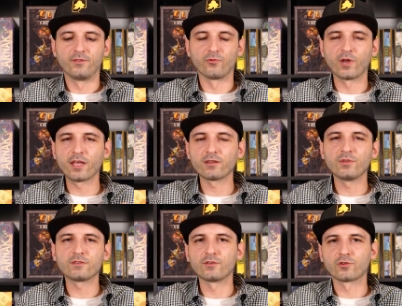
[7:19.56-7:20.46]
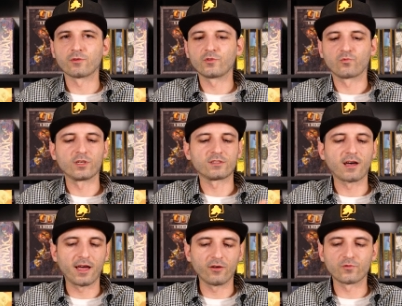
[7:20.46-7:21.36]
the randomness determines what
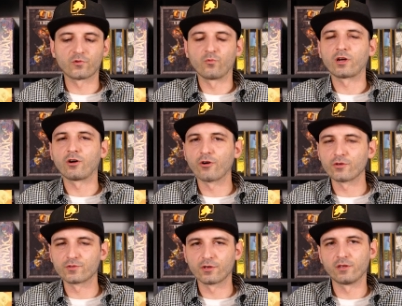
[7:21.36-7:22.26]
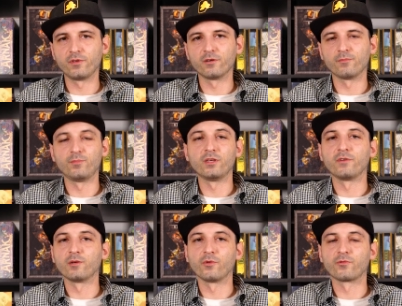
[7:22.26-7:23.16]
tiles or what cards are going to be
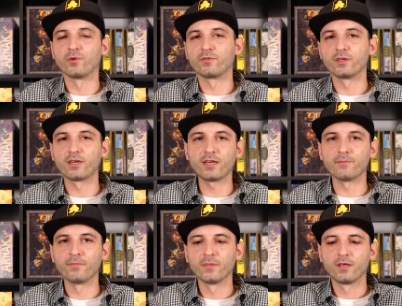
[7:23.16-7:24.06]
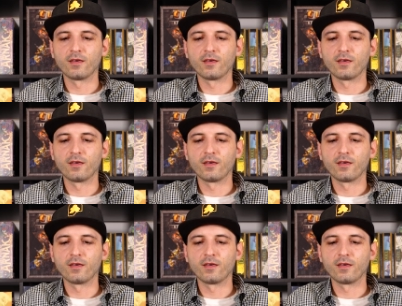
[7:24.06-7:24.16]
available throughout the game.